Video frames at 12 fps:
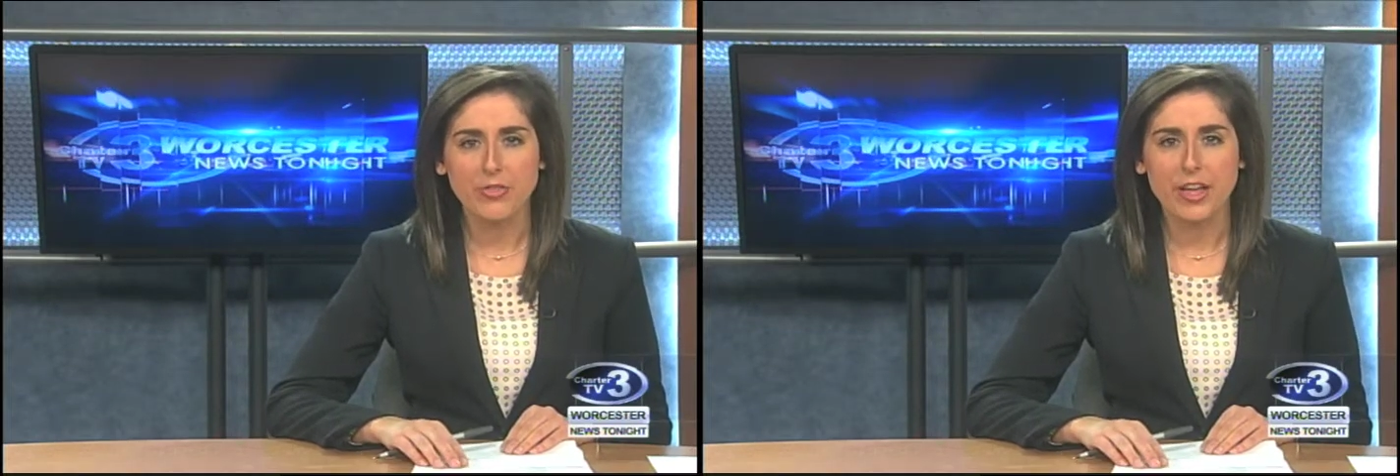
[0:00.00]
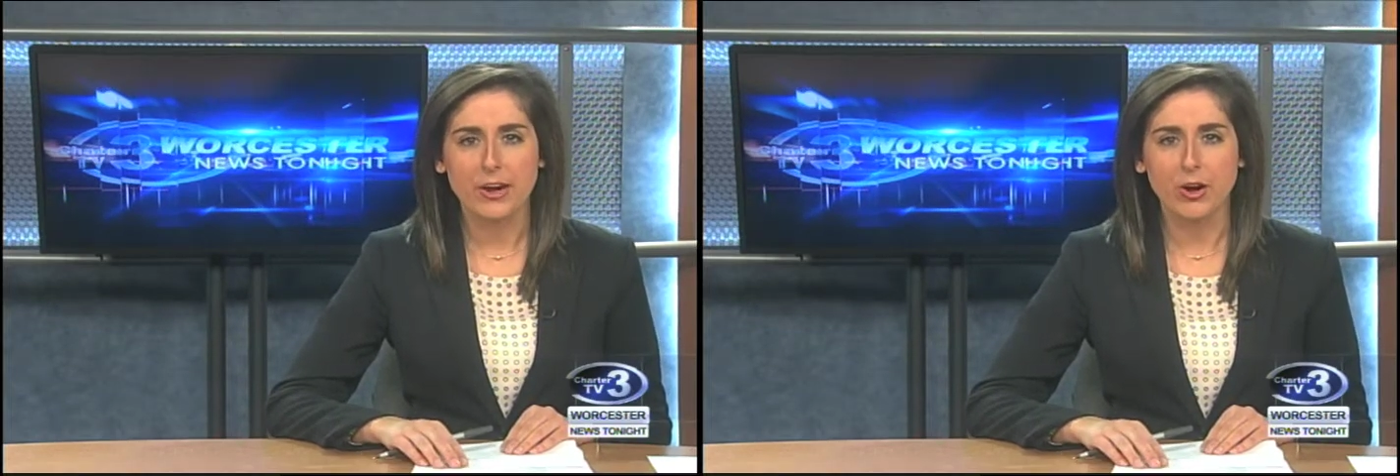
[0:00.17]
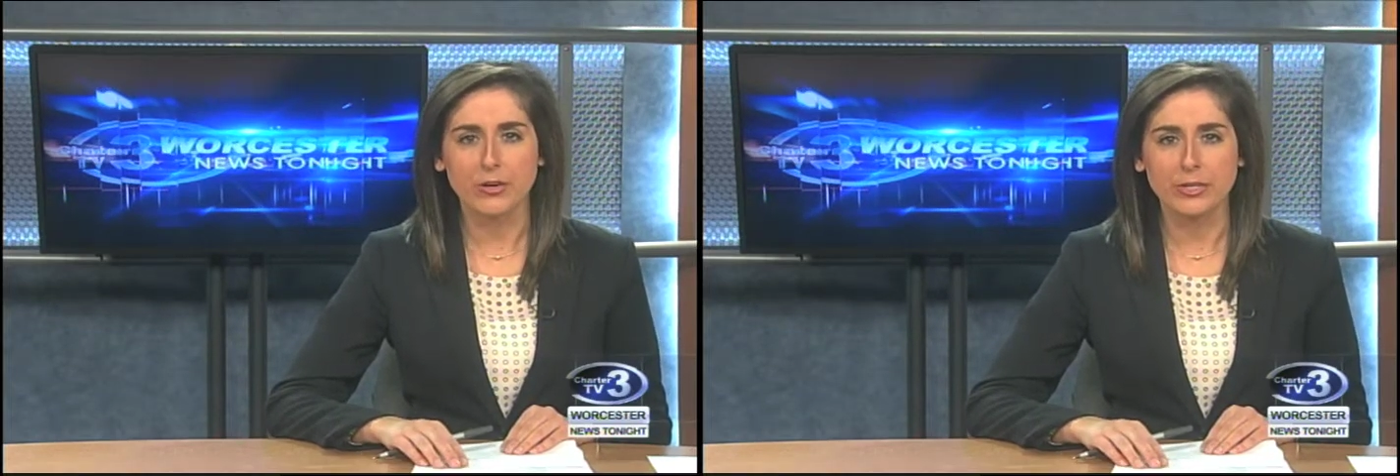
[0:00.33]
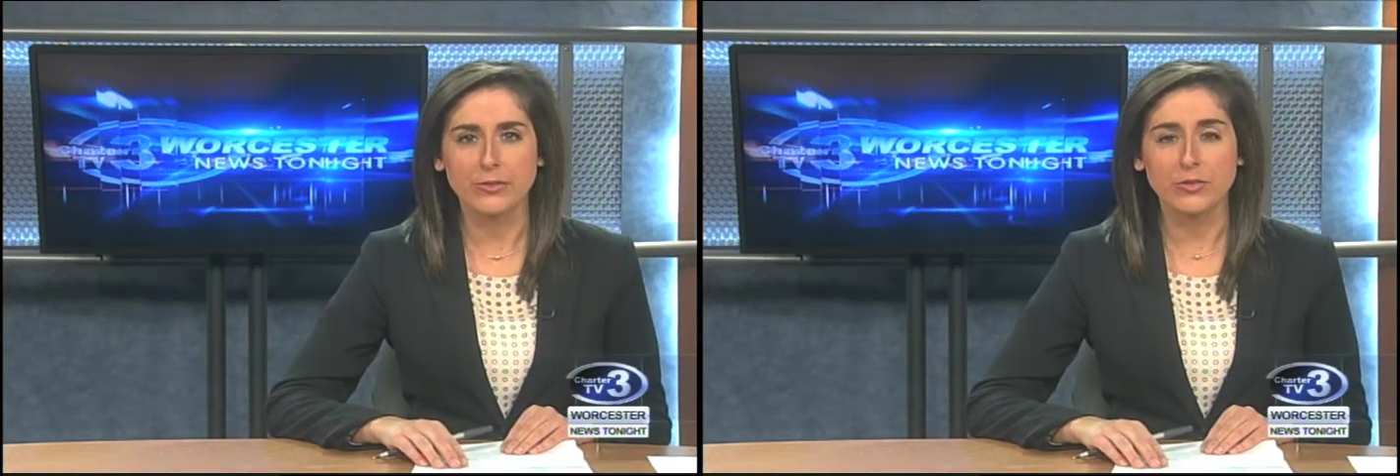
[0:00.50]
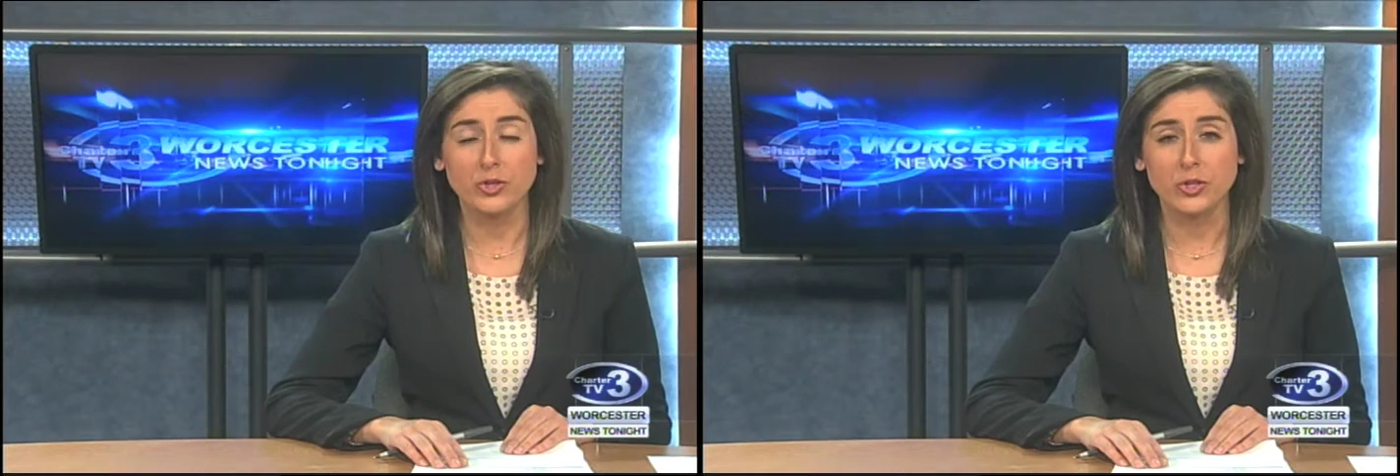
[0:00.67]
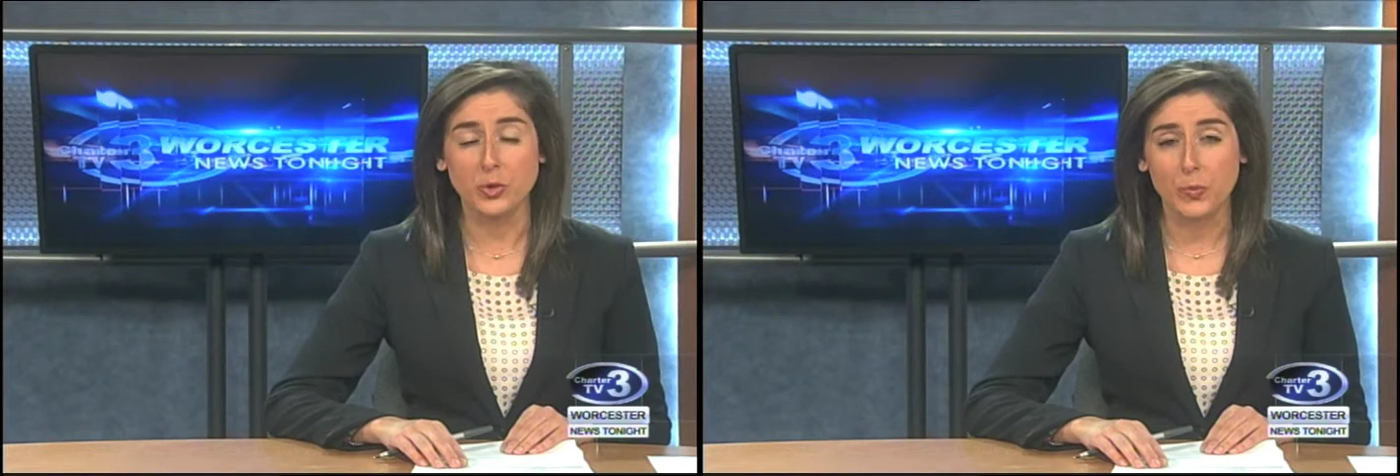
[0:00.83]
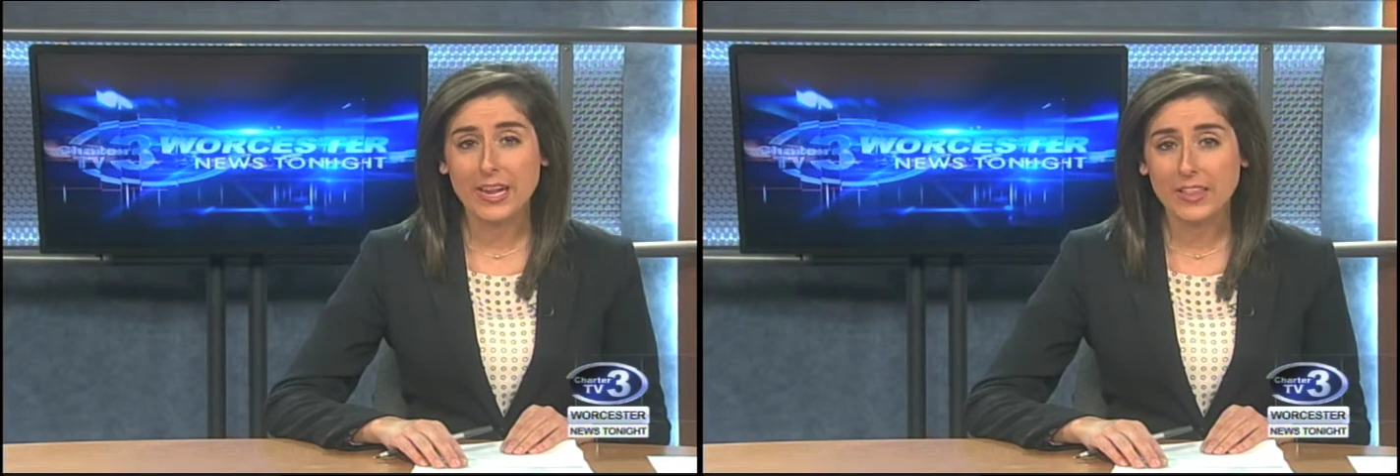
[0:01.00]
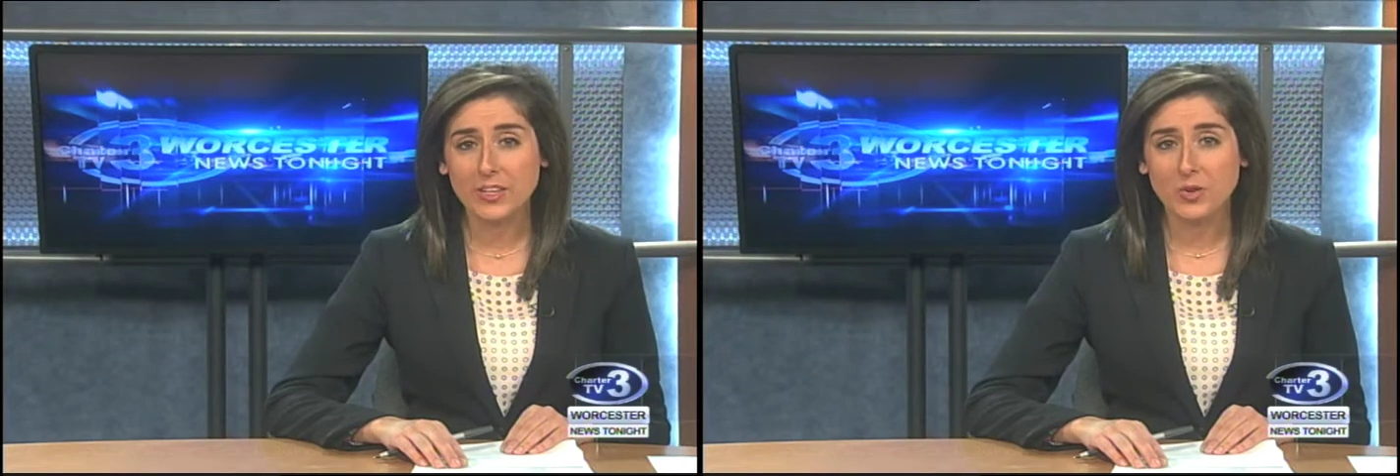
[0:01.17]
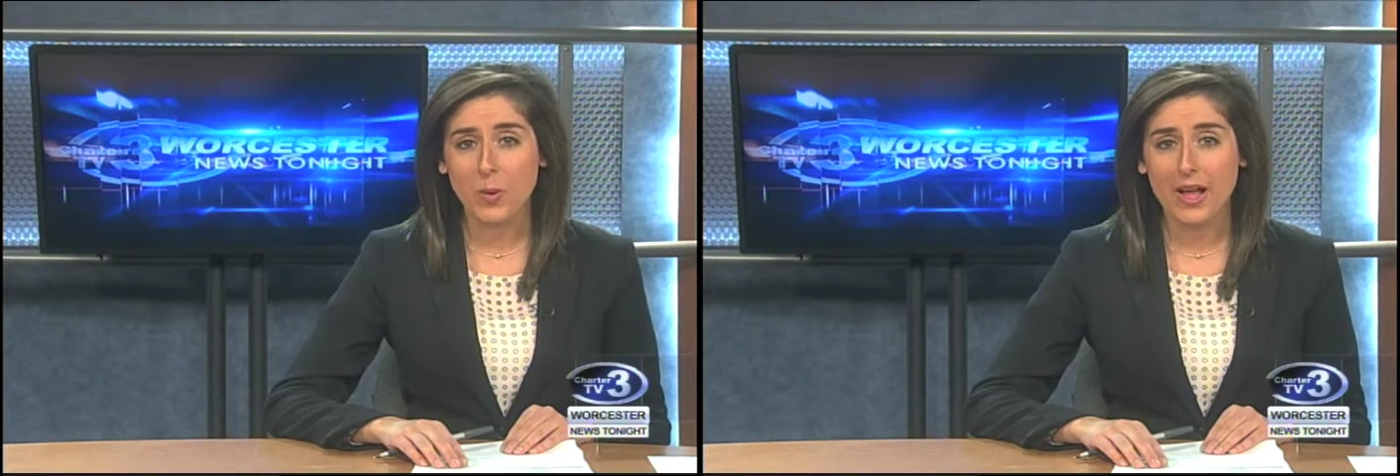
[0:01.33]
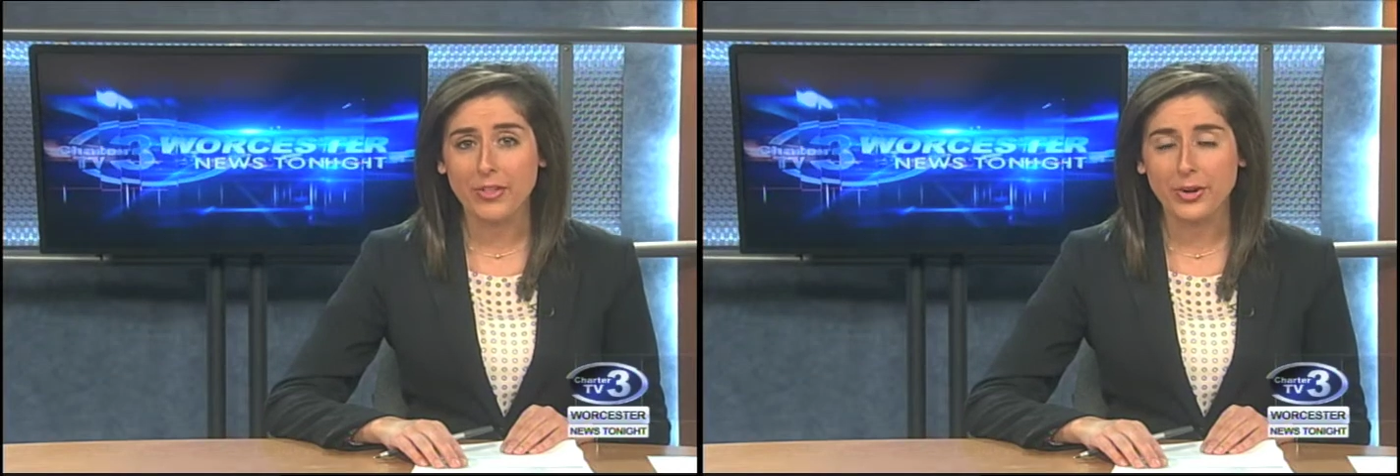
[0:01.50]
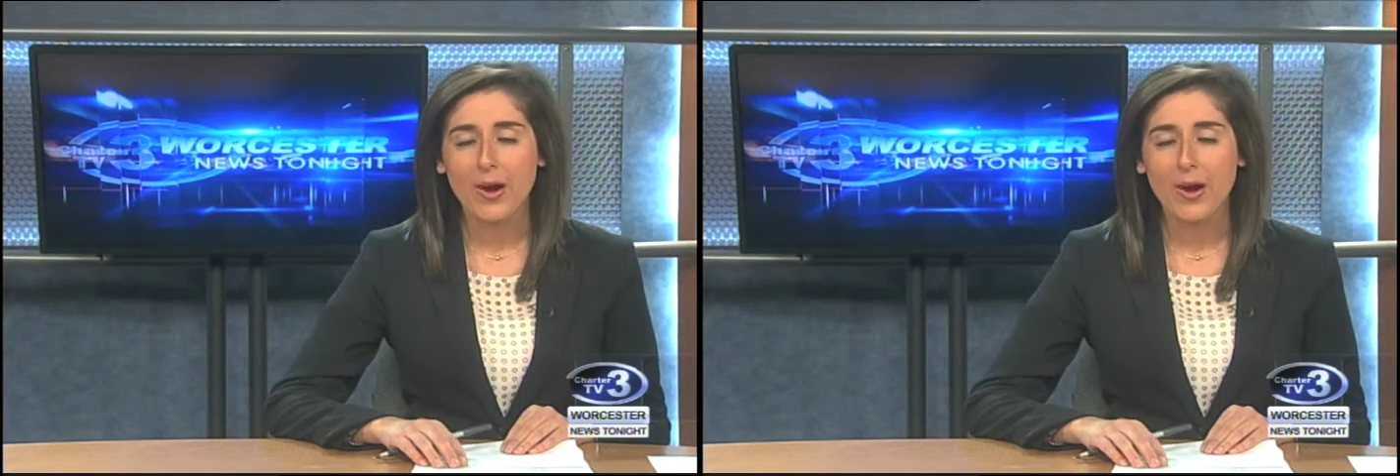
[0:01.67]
they are used to New England weather,